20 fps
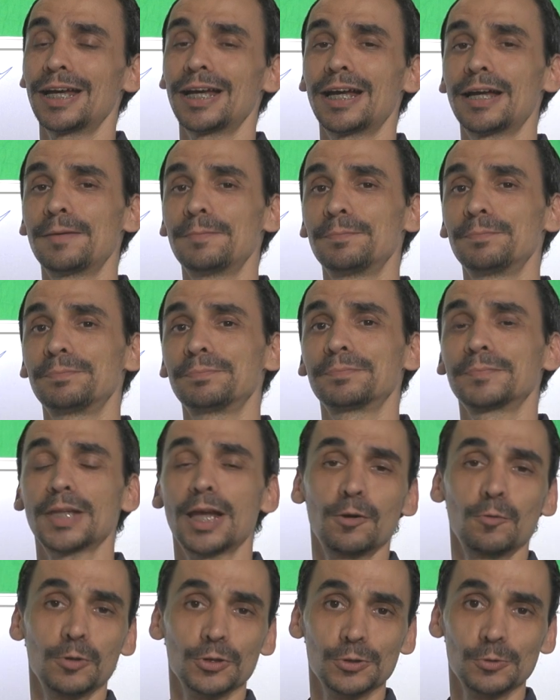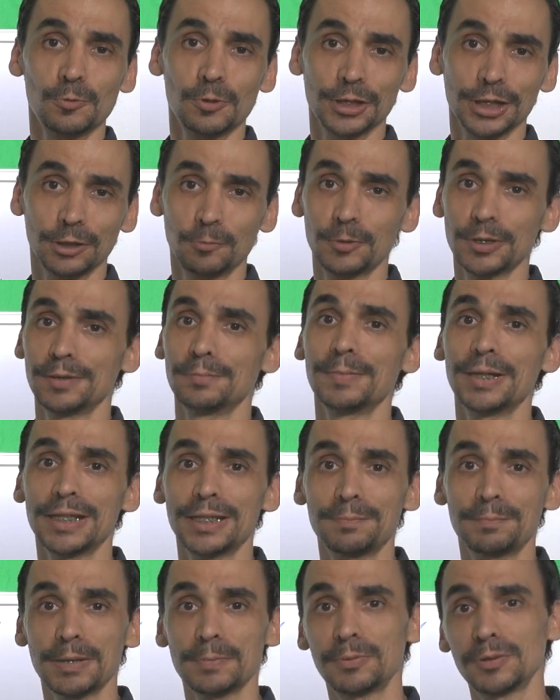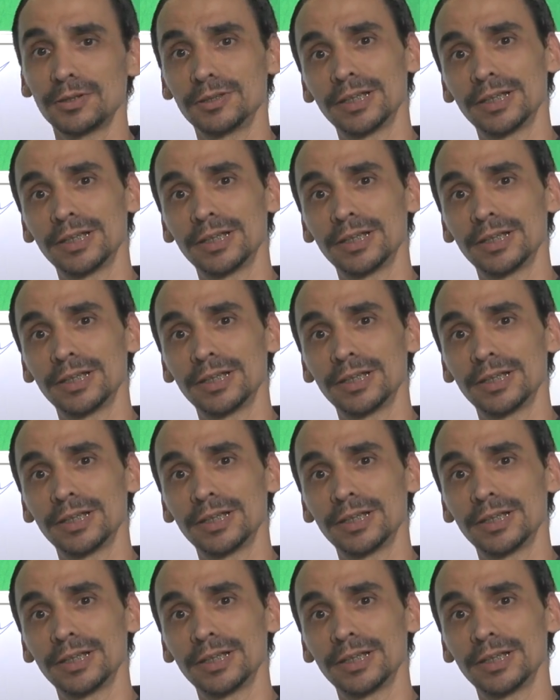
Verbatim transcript: Um, I was working with many people,